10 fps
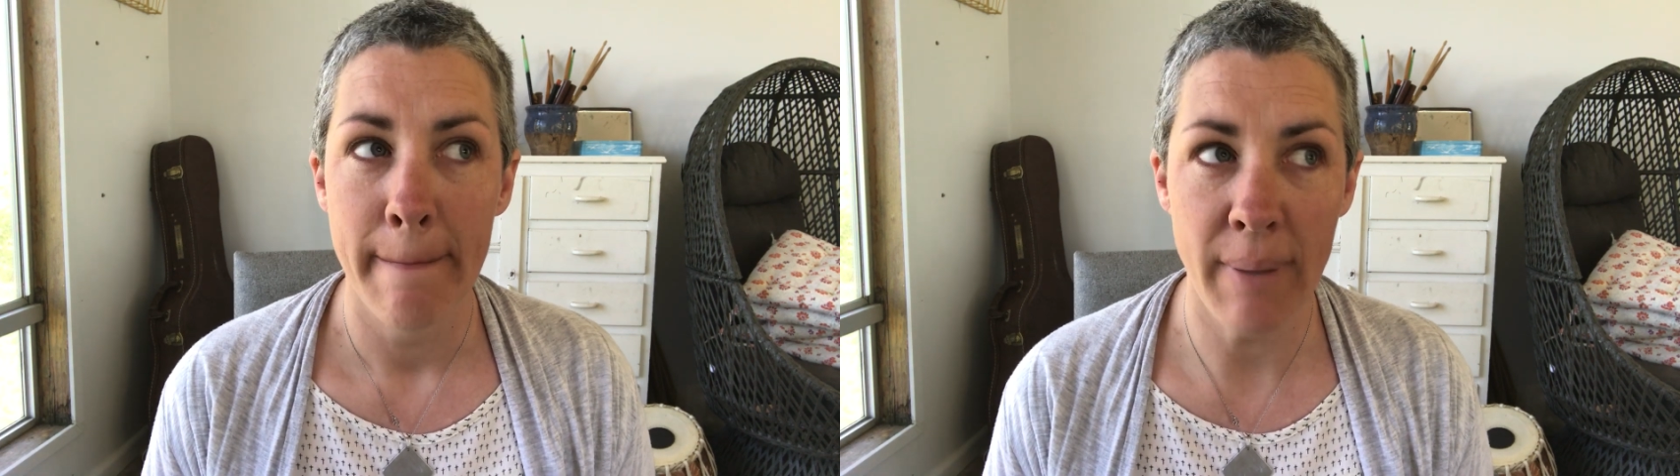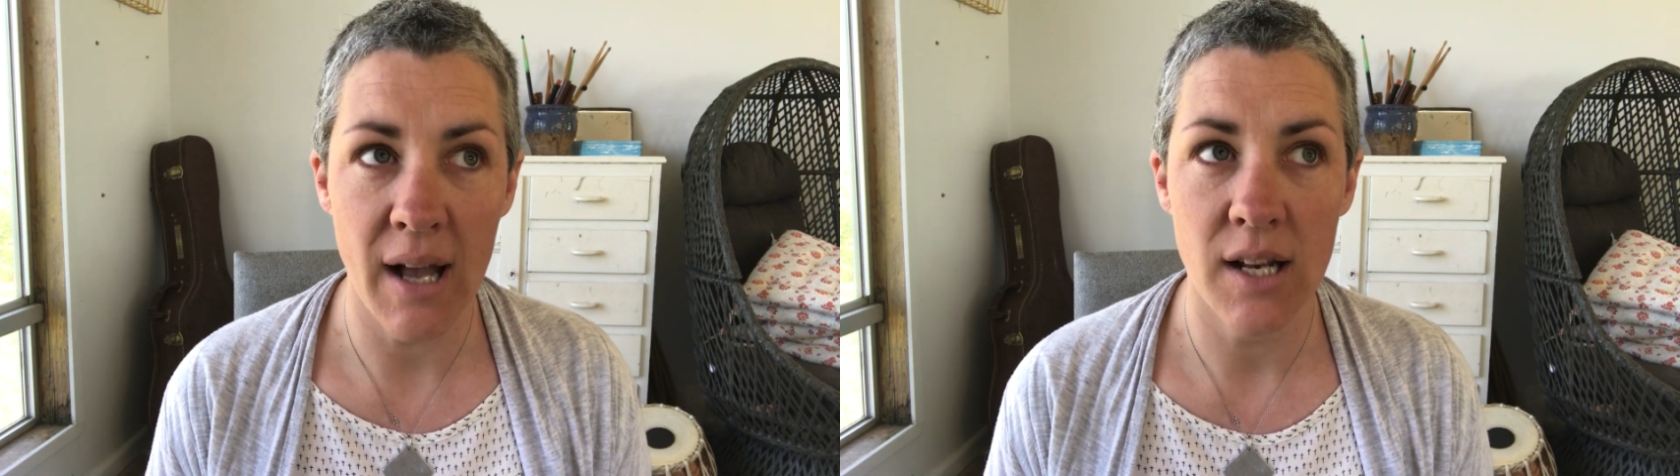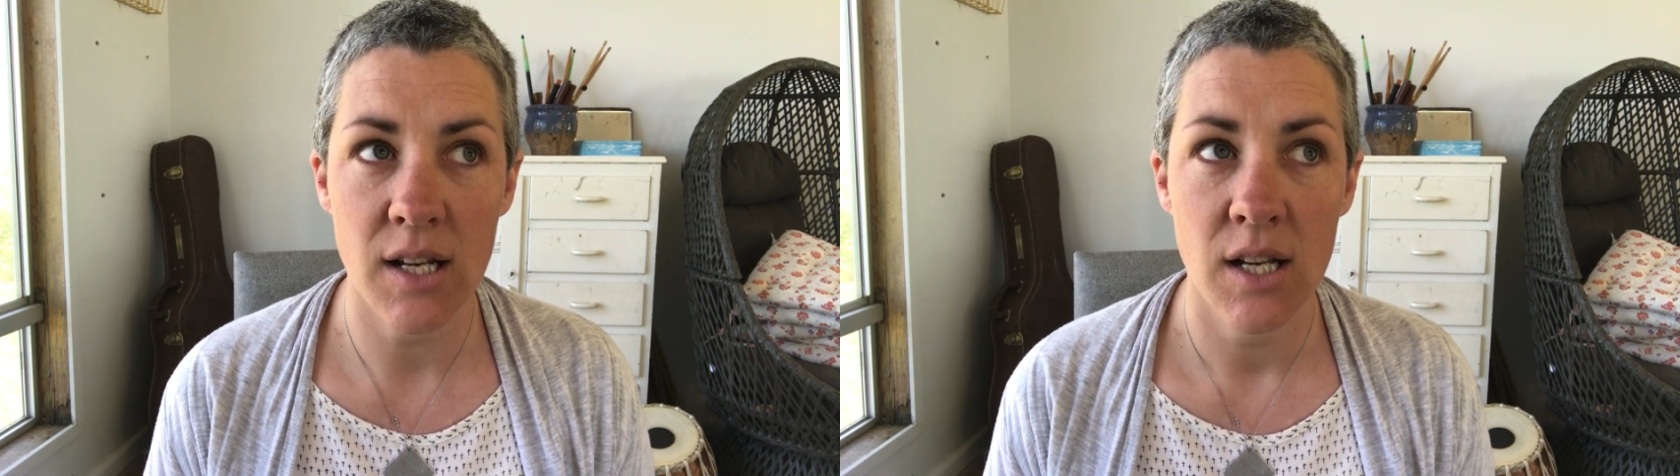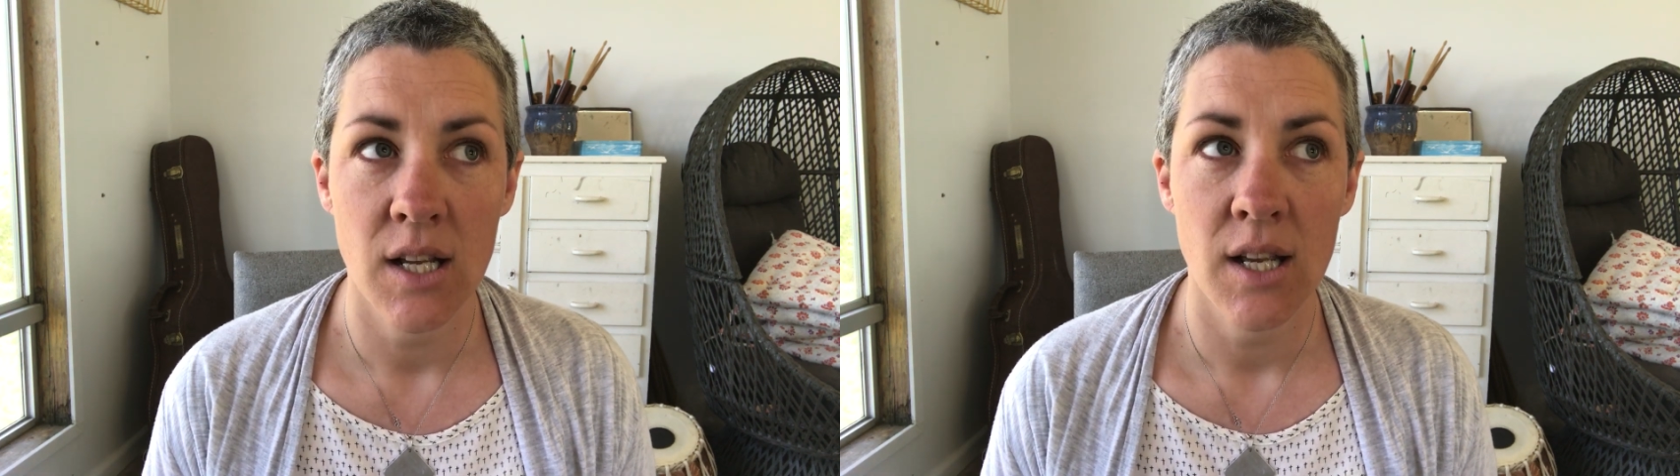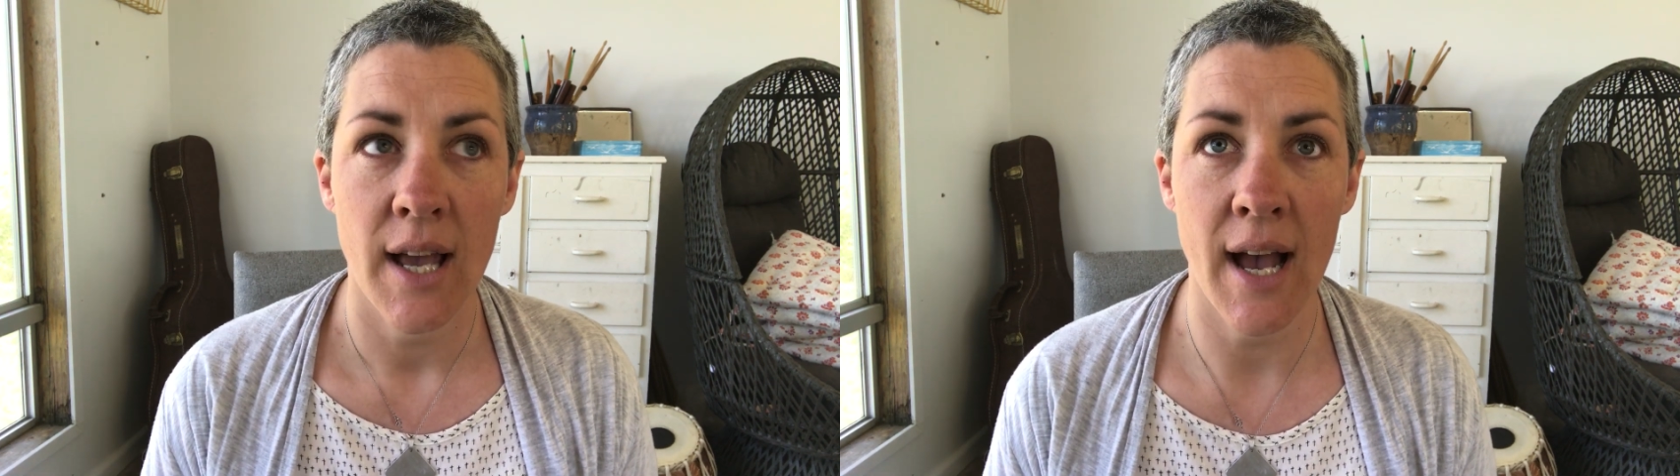But
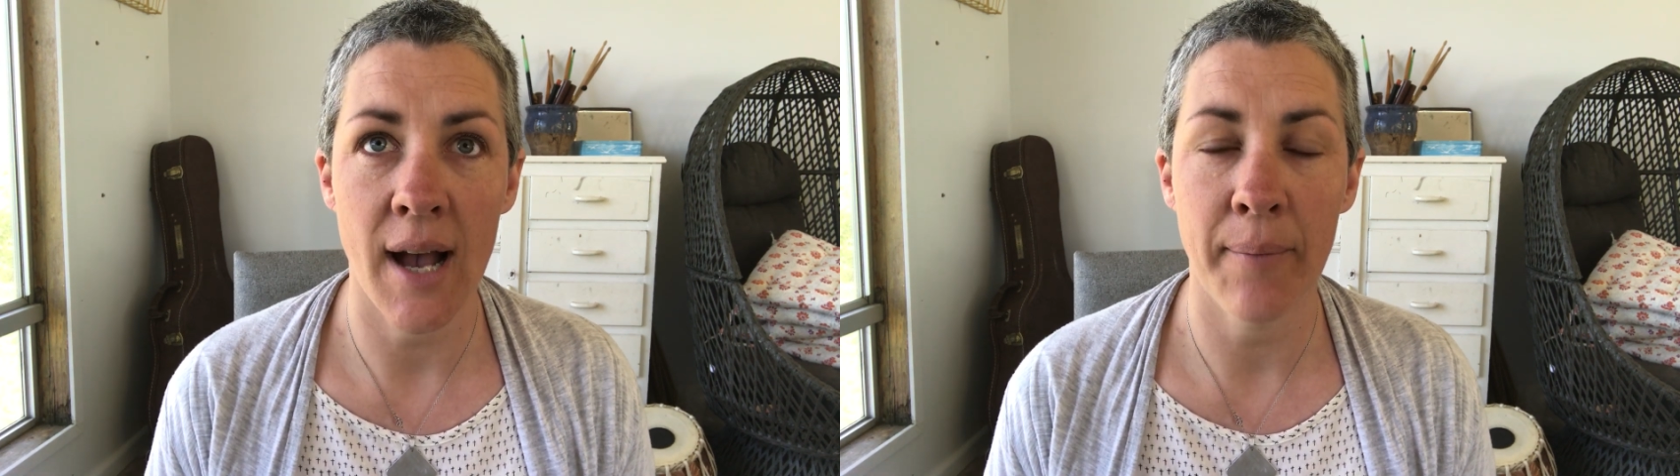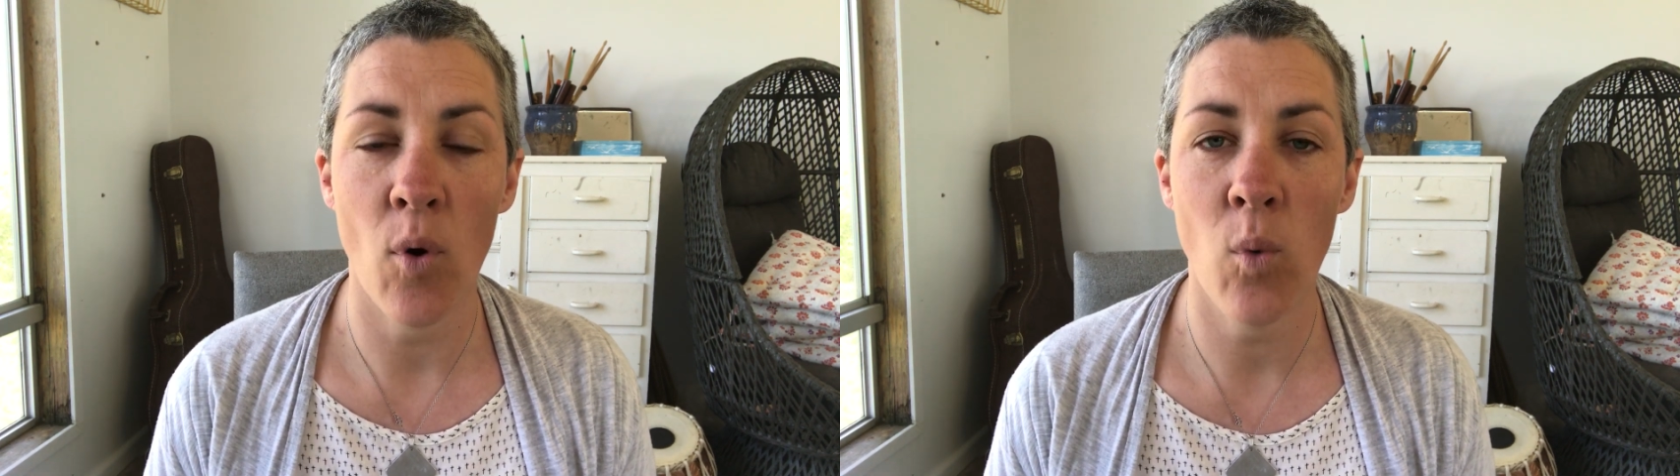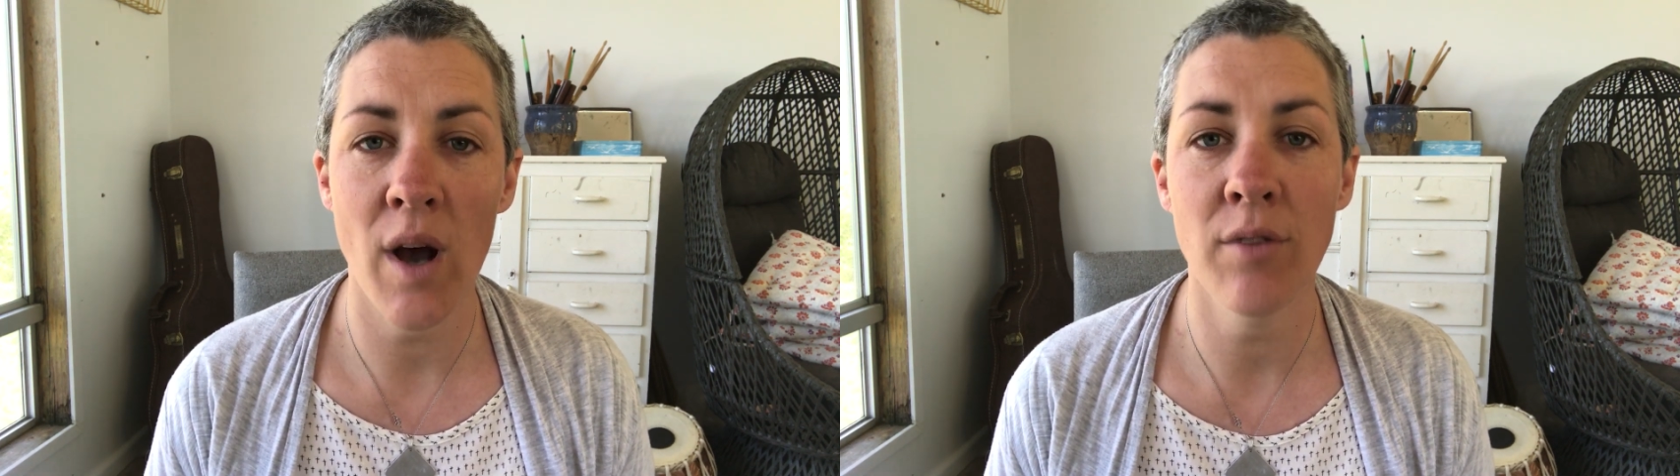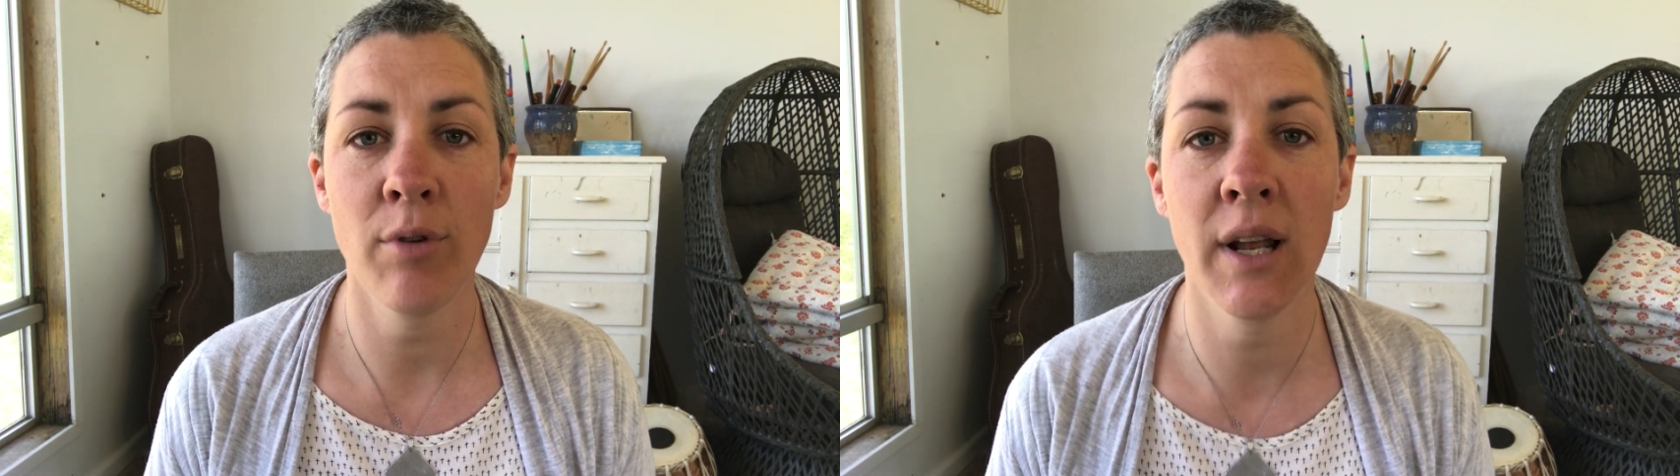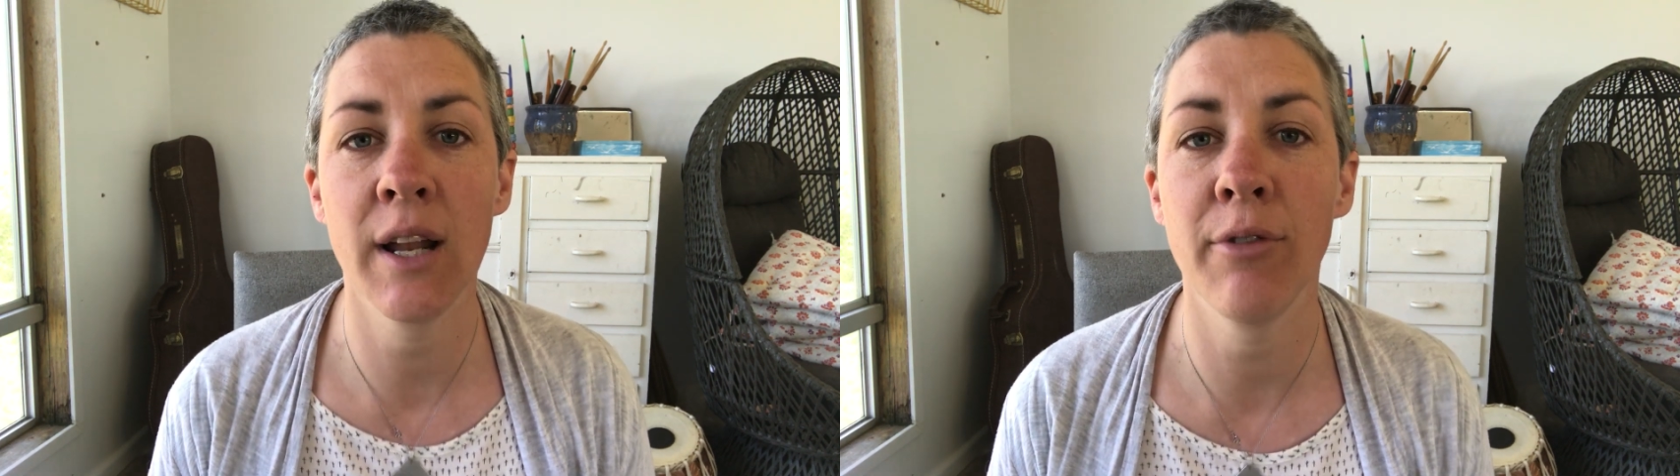one
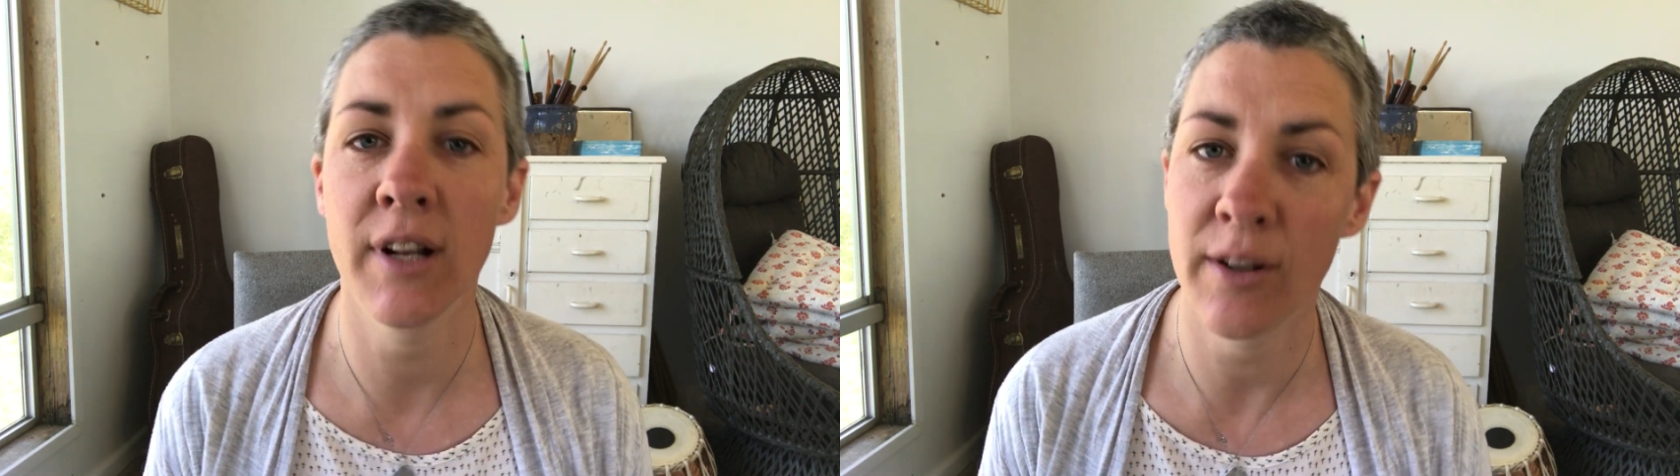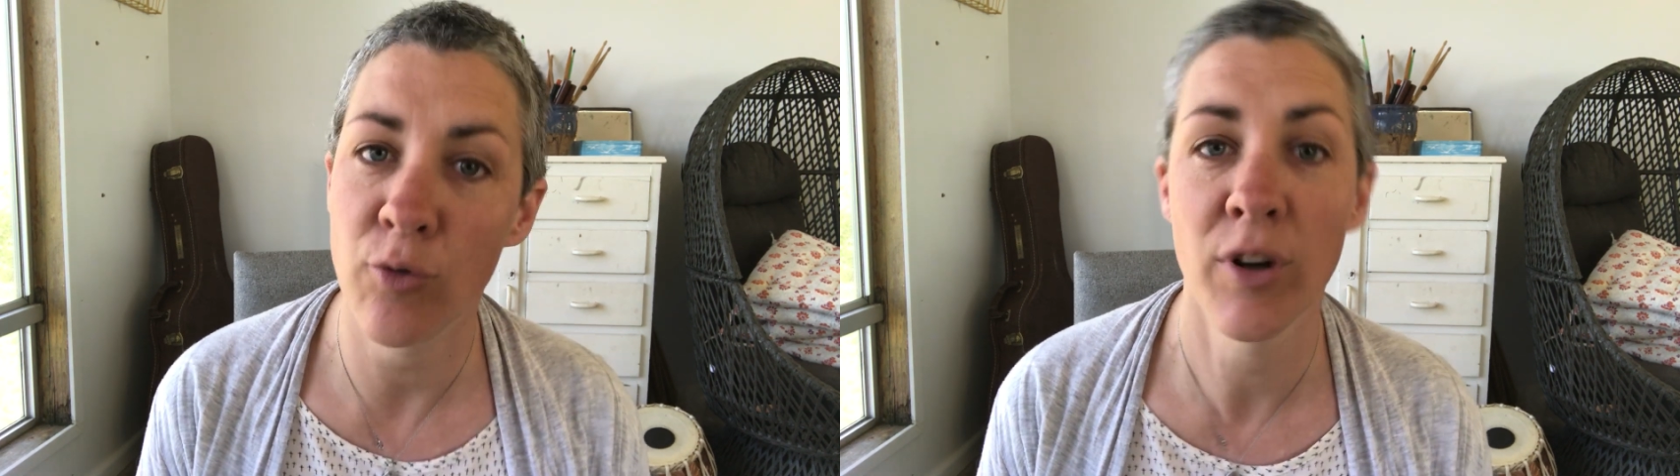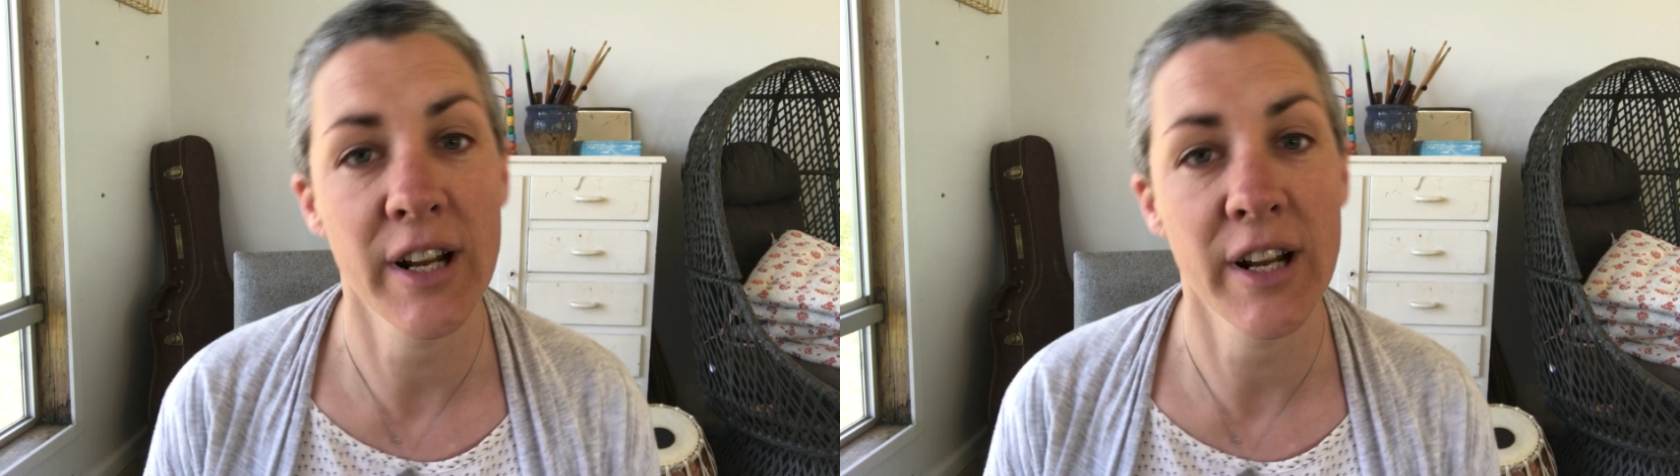really